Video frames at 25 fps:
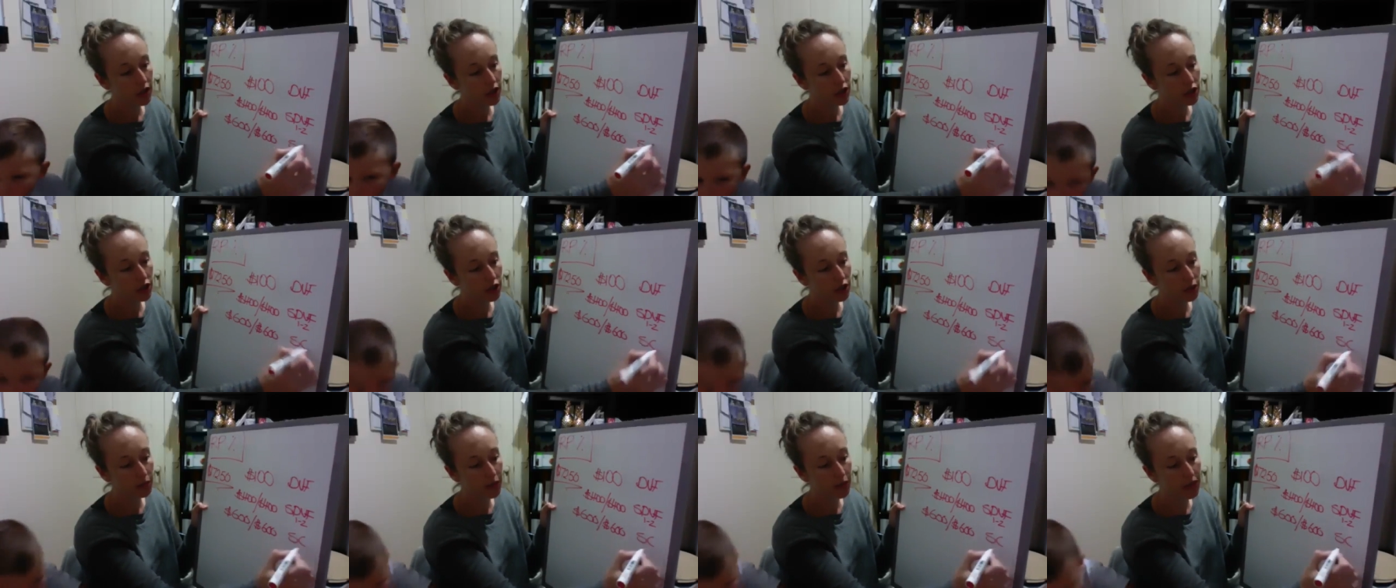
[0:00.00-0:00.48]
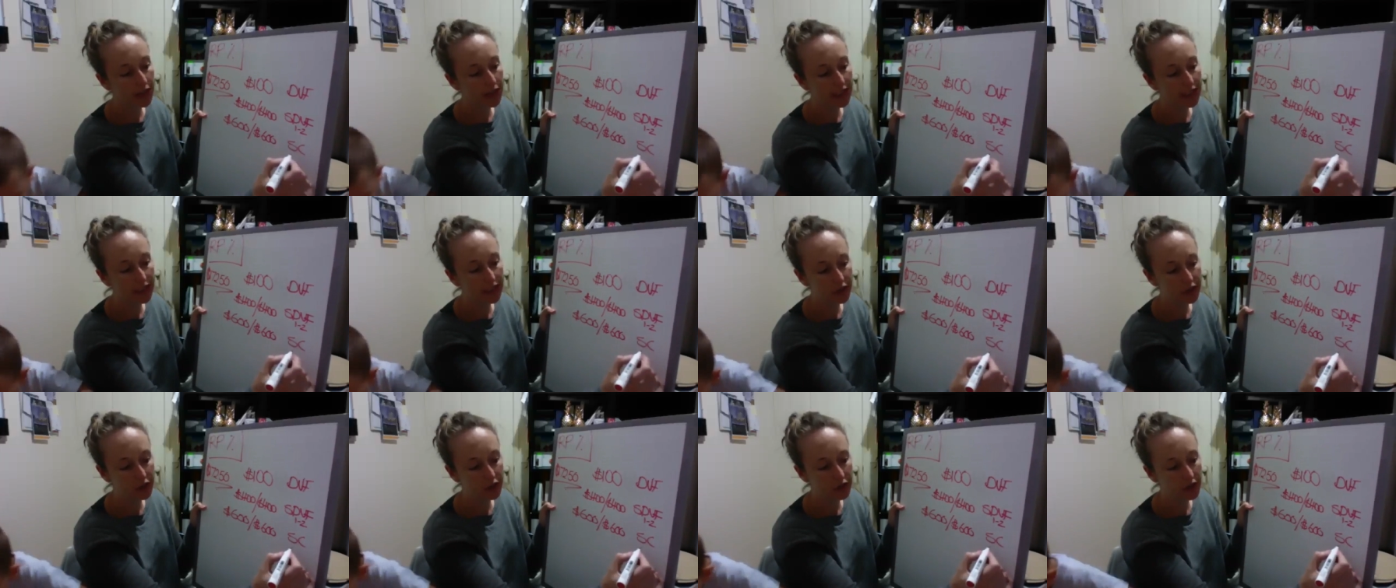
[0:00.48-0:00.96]
You probably
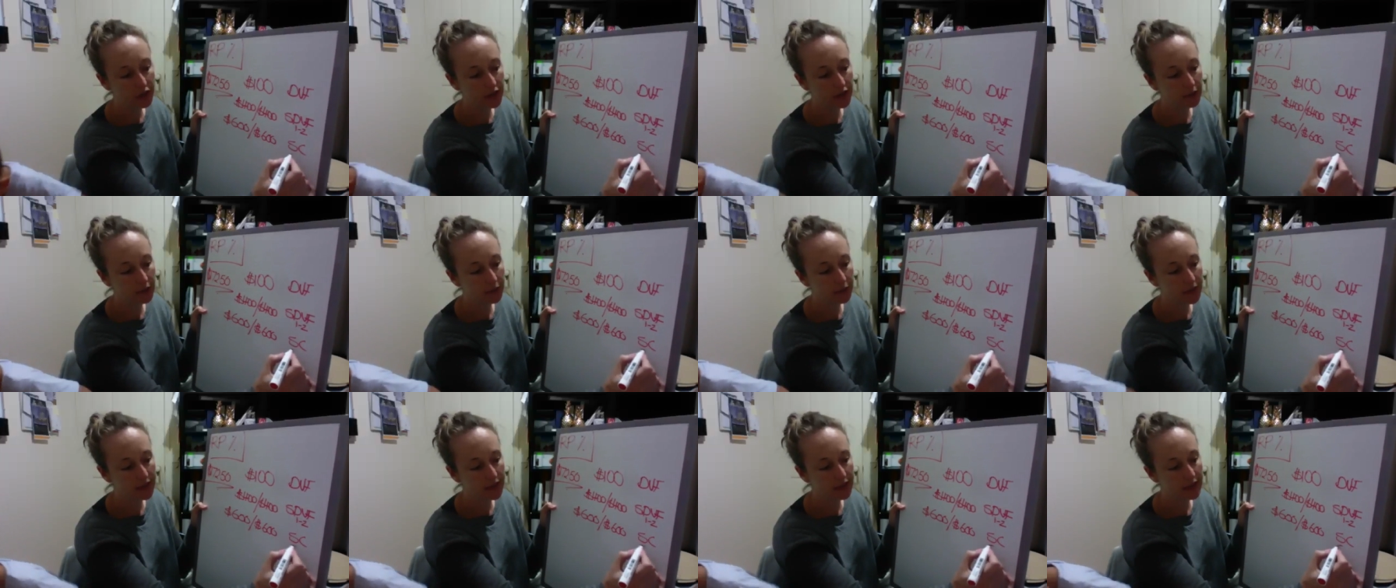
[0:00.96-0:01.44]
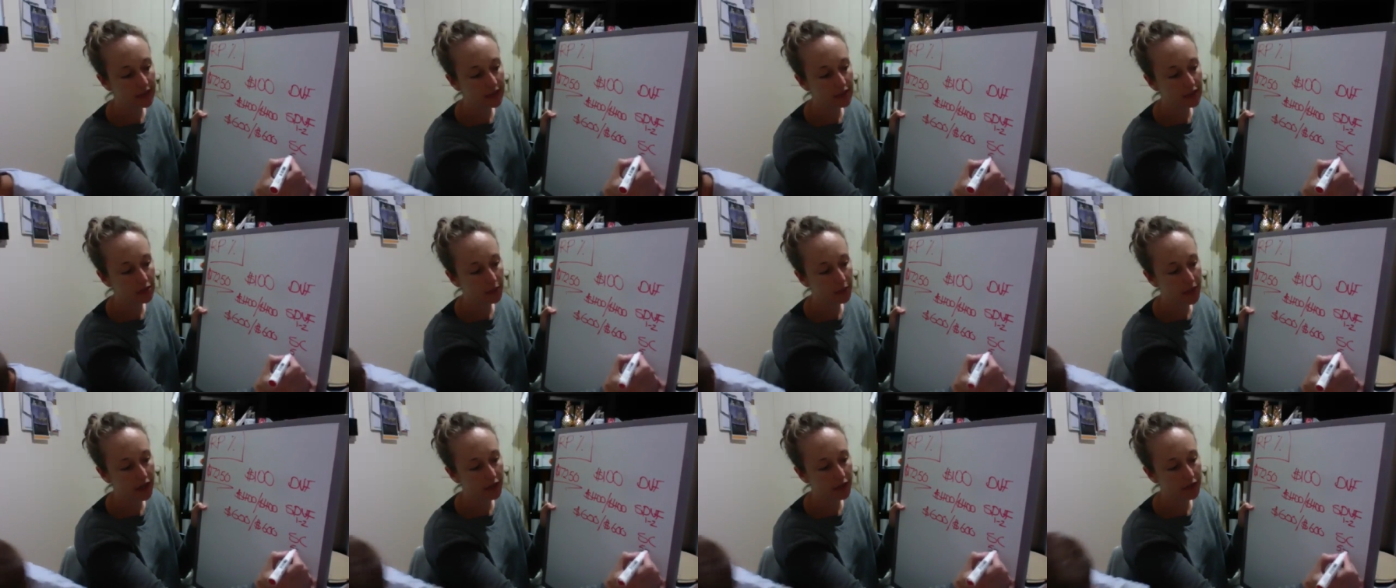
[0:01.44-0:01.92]
introduce the business
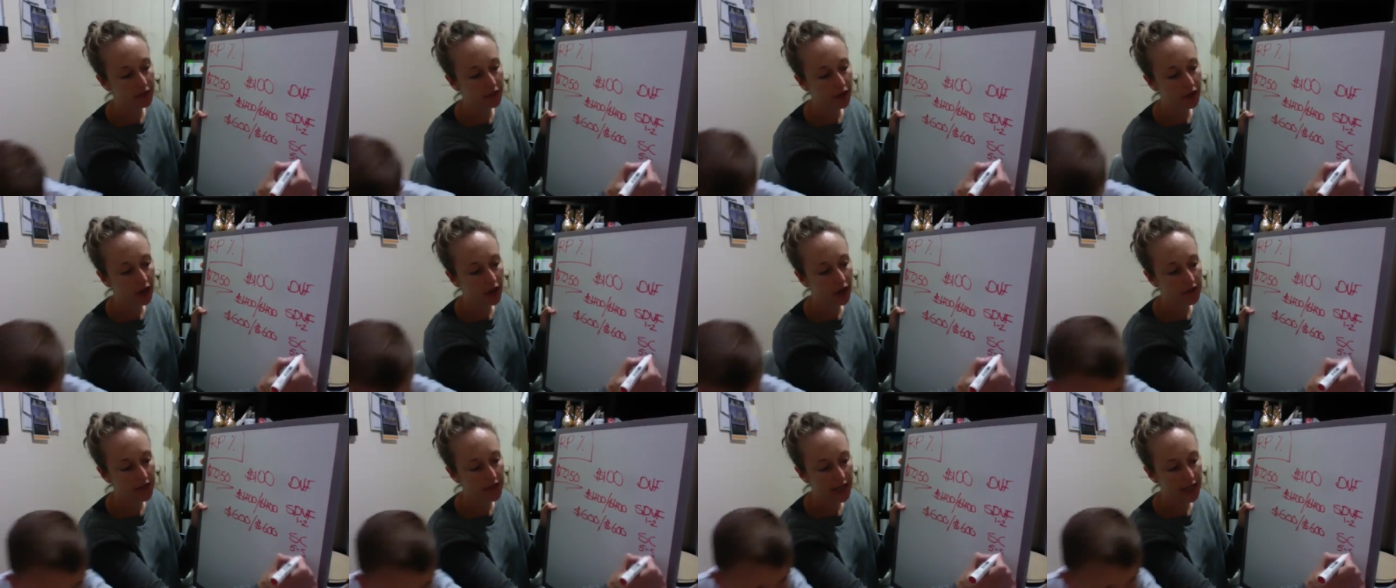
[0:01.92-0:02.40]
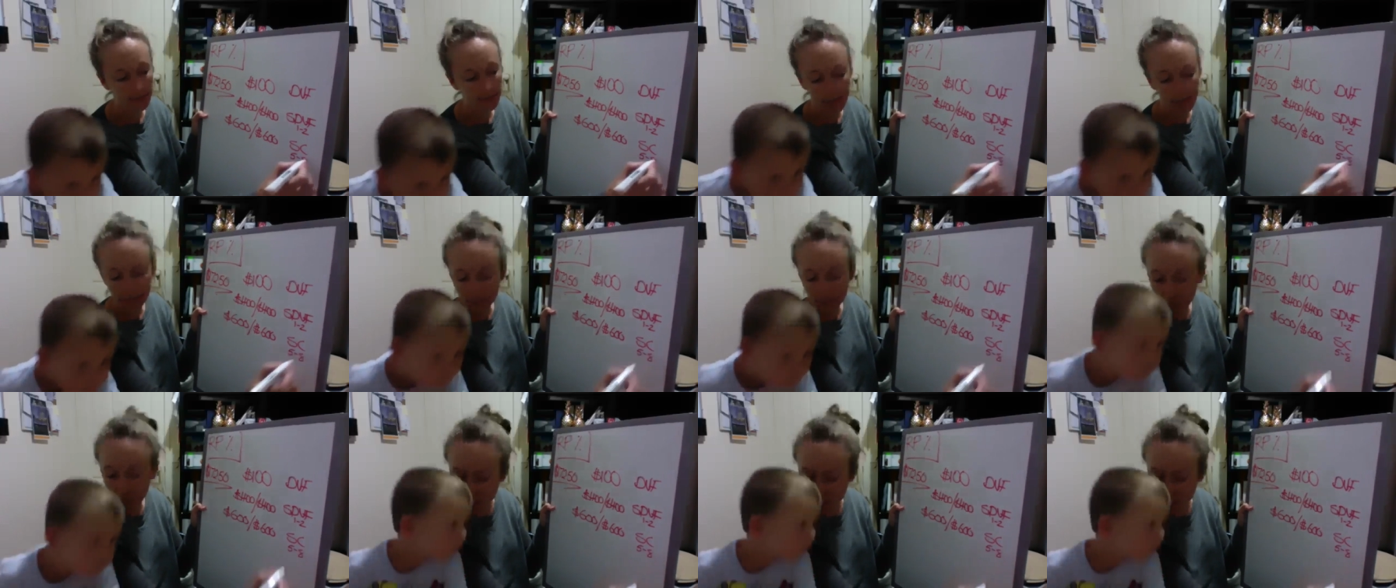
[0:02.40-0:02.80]
to about 5 to 8 people.